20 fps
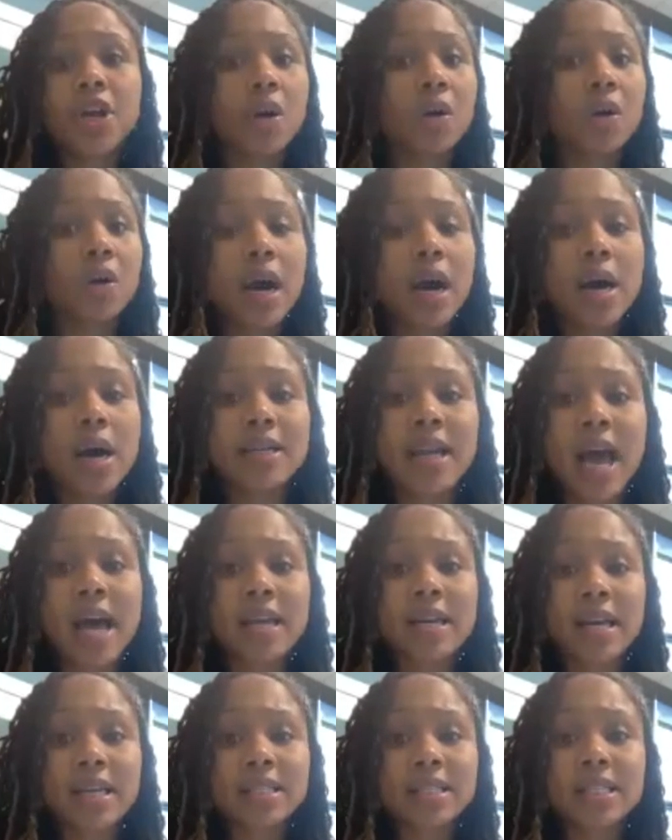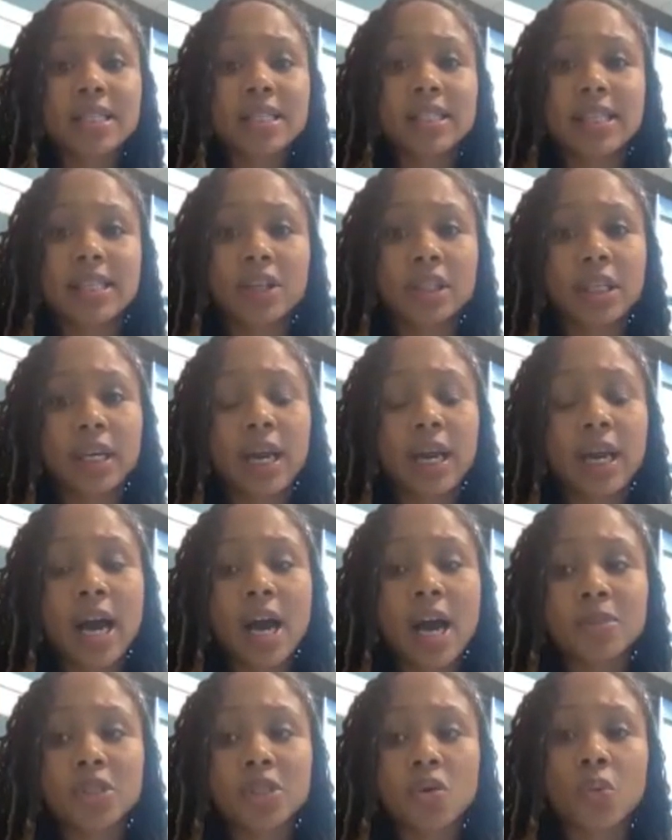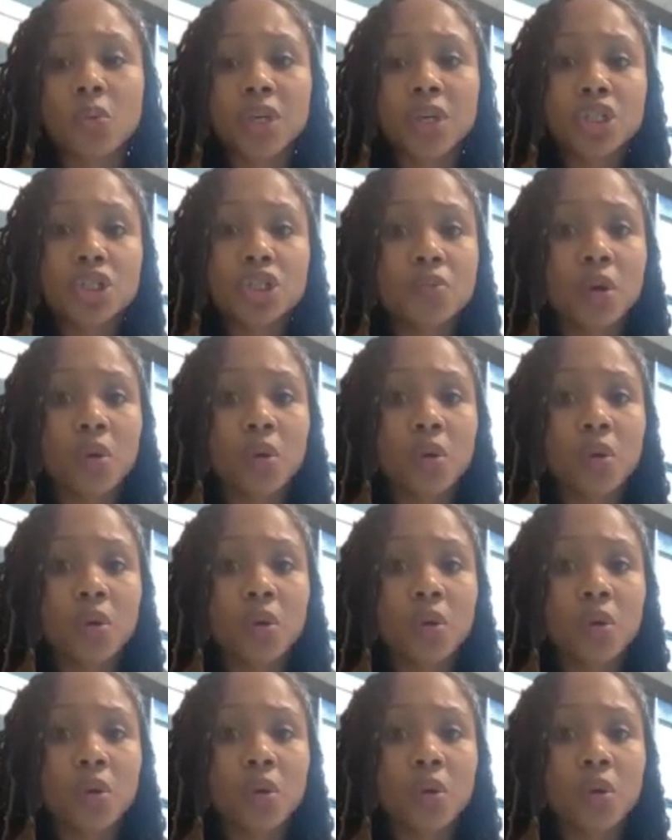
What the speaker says: not necessarily. So we do